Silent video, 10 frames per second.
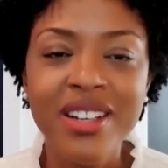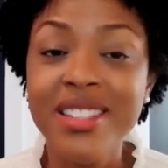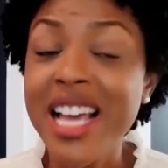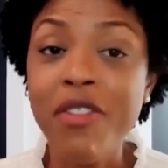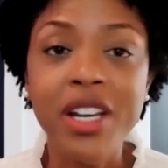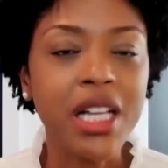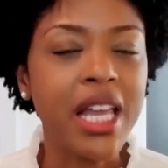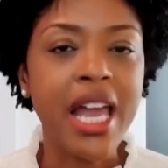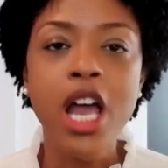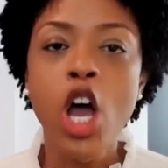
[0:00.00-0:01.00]

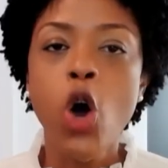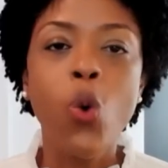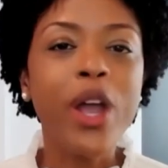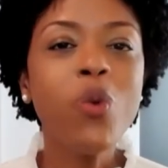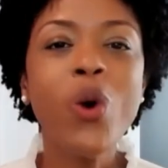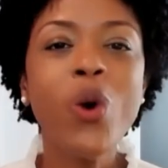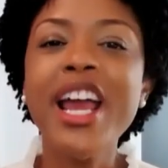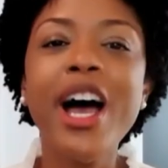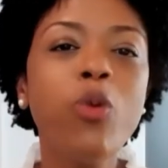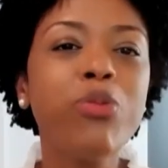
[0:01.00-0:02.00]
Definitely. We want to
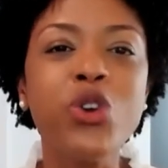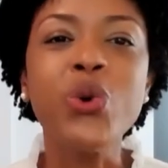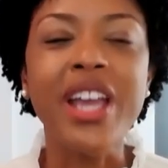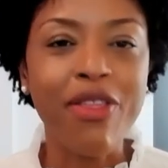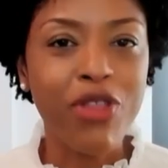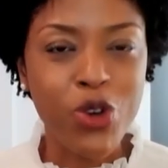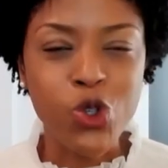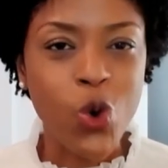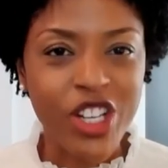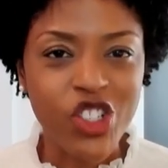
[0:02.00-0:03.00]
help you get those
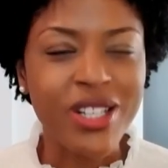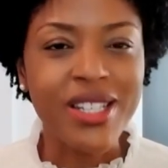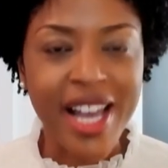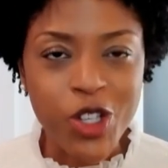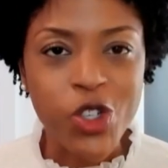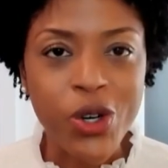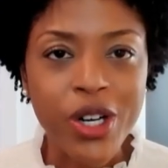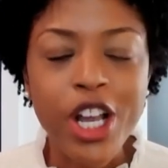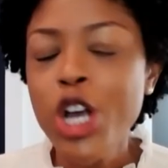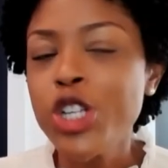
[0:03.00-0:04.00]
questions answered.
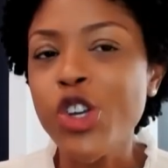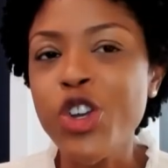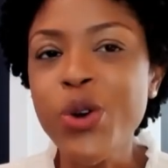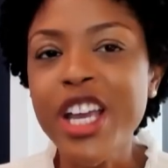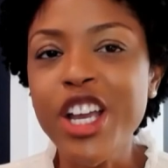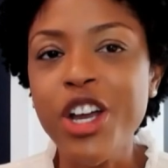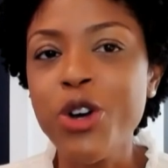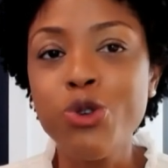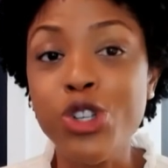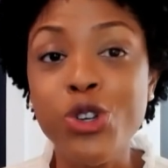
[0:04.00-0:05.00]
So you can
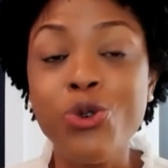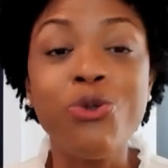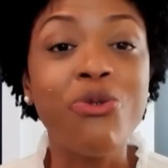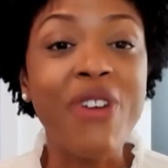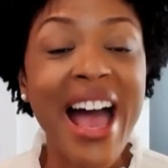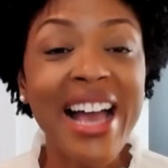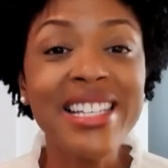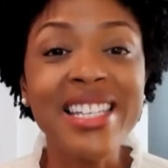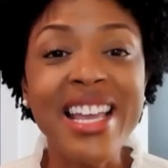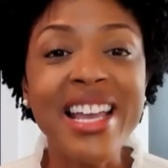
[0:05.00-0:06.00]
go to
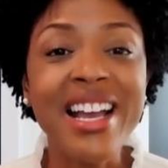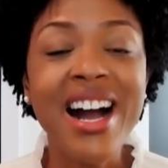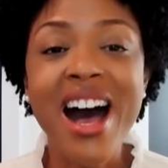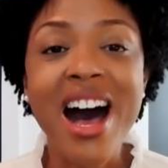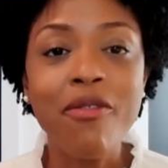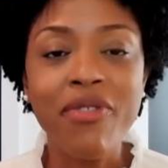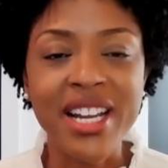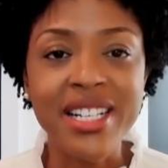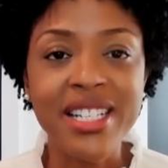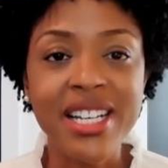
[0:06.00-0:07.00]

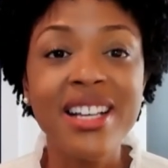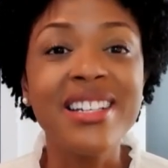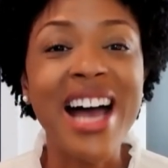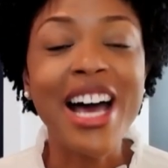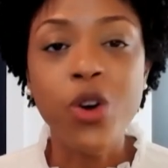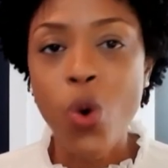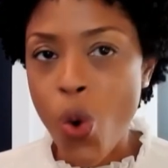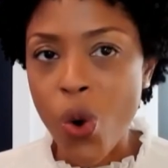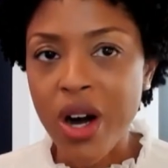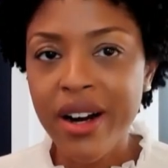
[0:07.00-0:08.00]

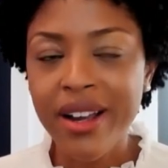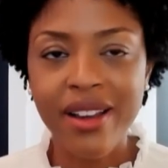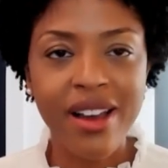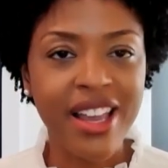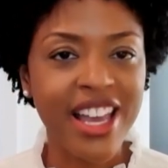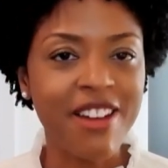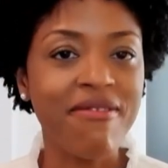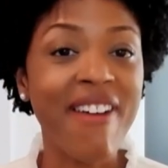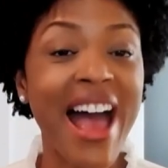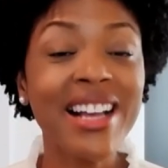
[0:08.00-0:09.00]
vaccineconfident.org. Again,
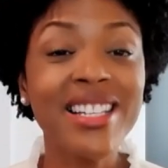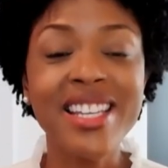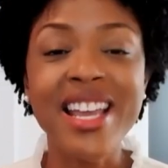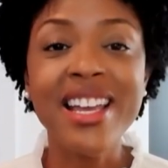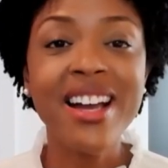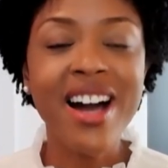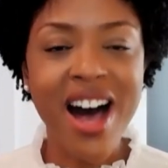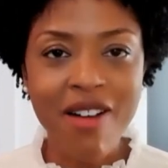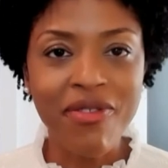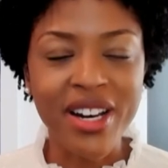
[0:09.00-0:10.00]

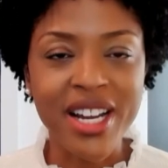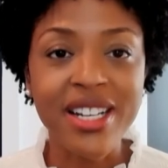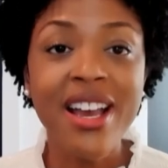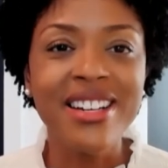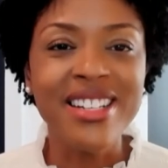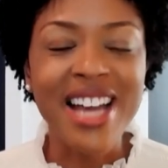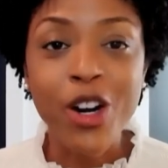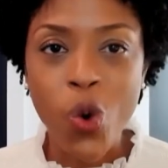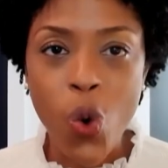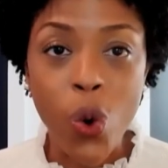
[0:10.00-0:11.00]

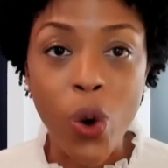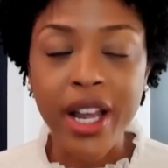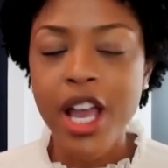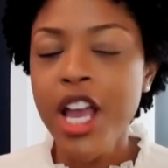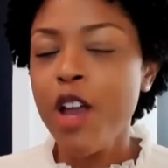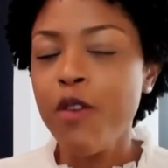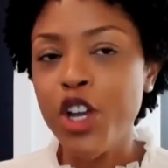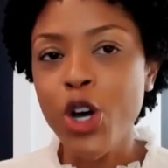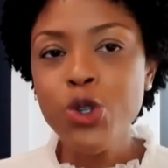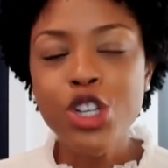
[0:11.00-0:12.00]
vaccineconfident.org. If you
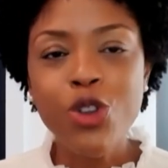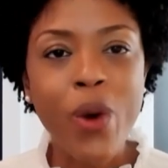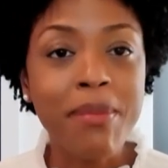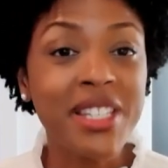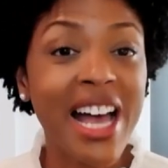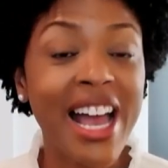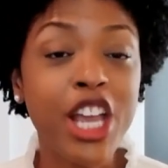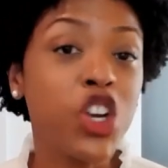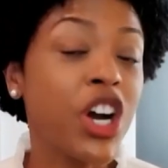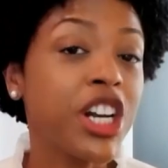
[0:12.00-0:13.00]
go to the website,
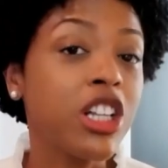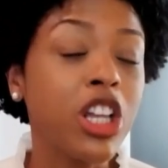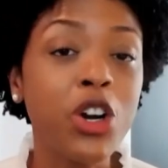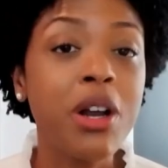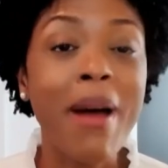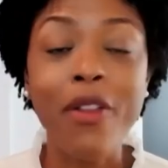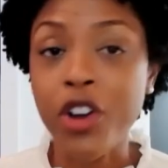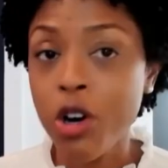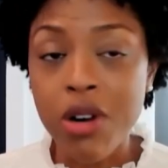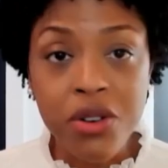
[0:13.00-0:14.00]
you're going to learn about the
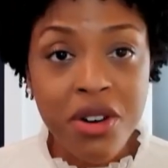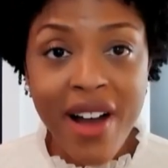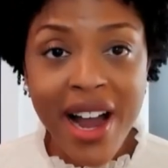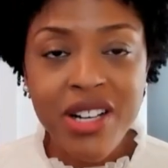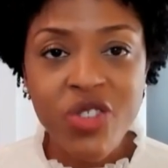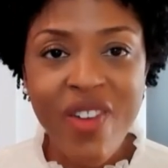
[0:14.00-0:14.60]
coronavirus